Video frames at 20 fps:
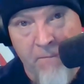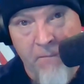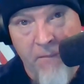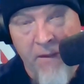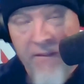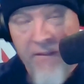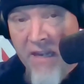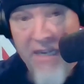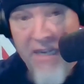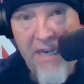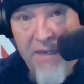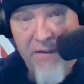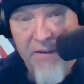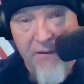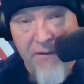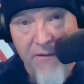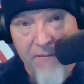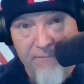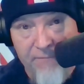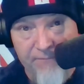They
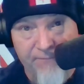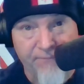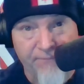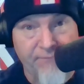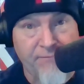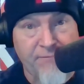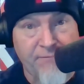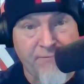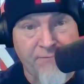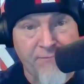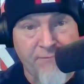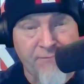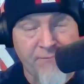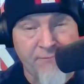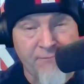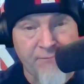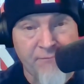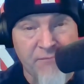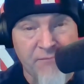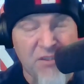didn't.
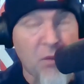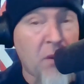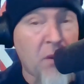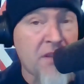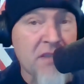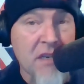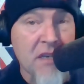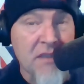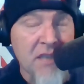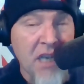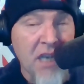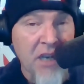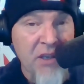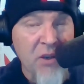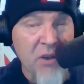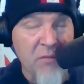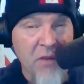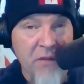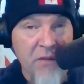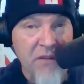So what's that tell
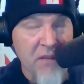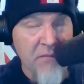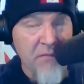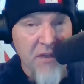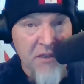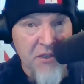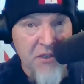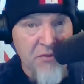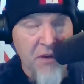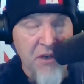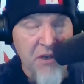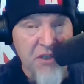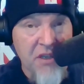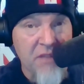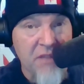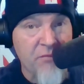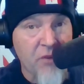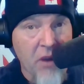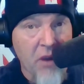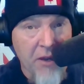you about the administration,
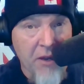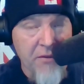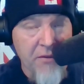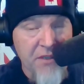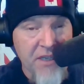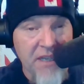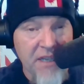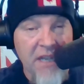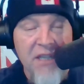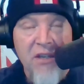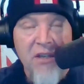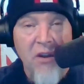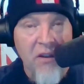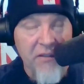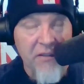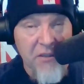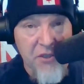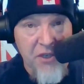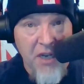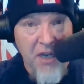the bureaucracy that's calling
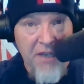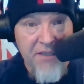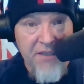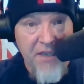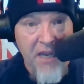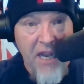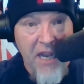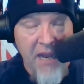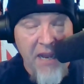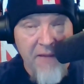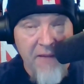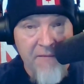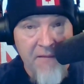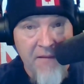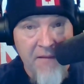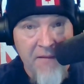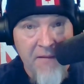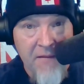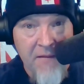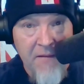the shots today?
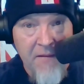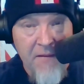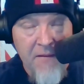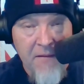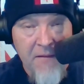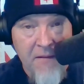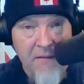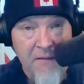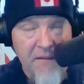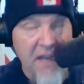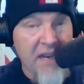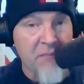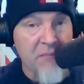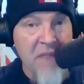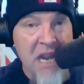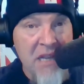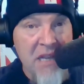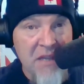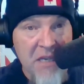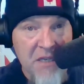They can
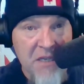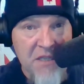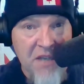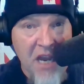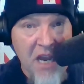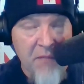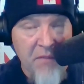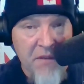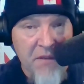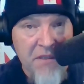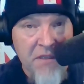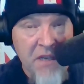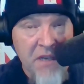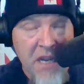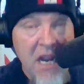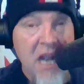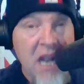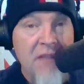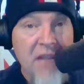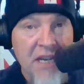make these statements.
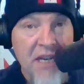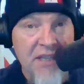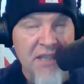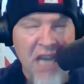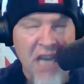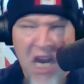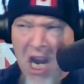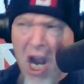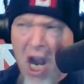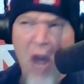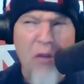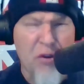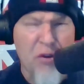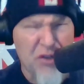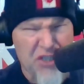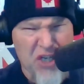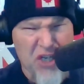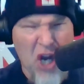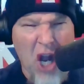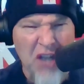They say
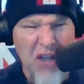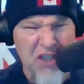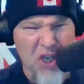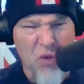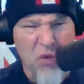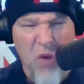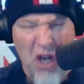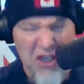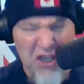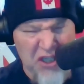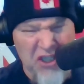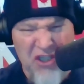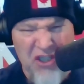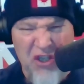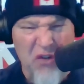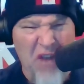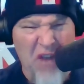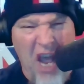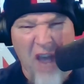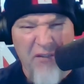there's consequences
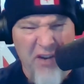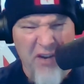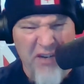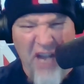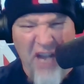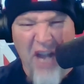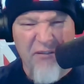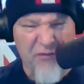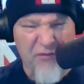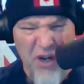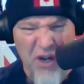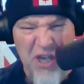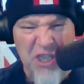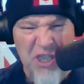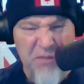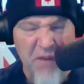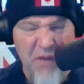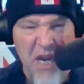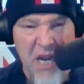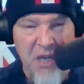to having that free
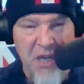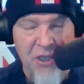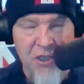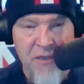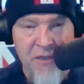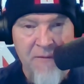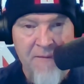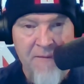speech.